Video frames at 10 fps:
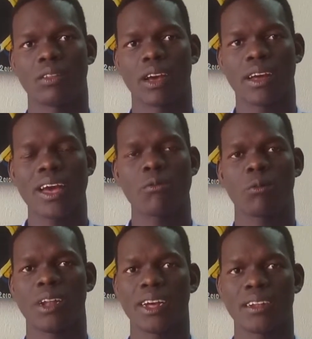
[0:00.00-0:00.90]
The crime
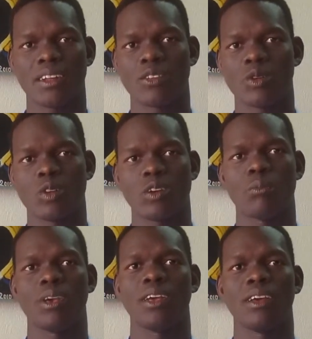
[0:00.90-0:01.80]
of adultery should
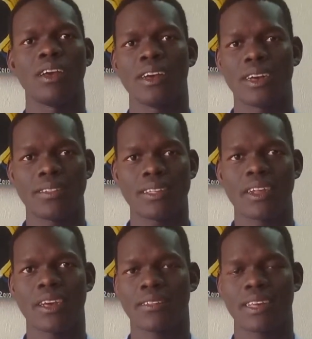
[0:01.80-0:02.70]
not be as
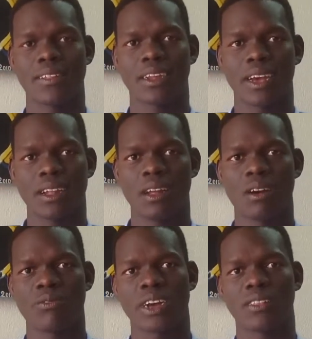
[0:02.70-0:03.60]
serious as it can
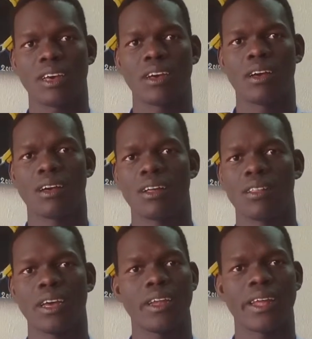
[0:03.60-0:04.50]
affect the,
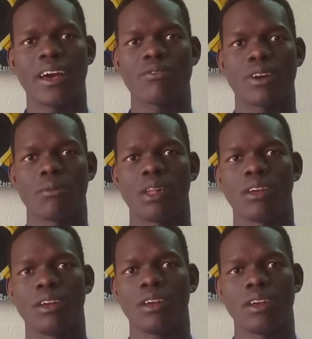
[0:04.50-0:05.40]
the entire family,
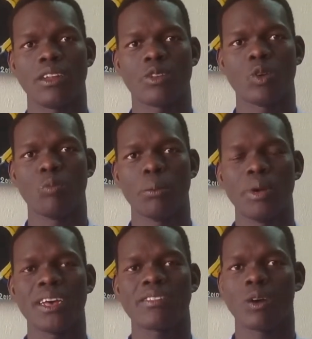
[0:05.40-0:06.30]
it should be
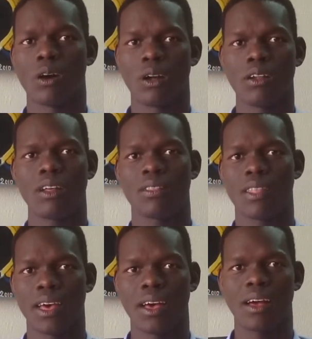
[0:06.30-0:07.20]
based on
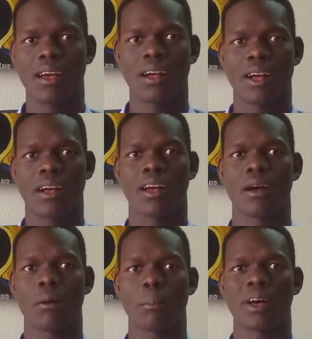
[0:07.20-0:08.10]
the uh,
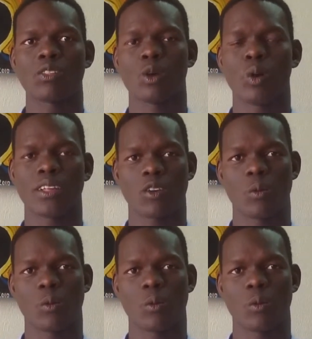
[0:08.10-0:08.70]
person who has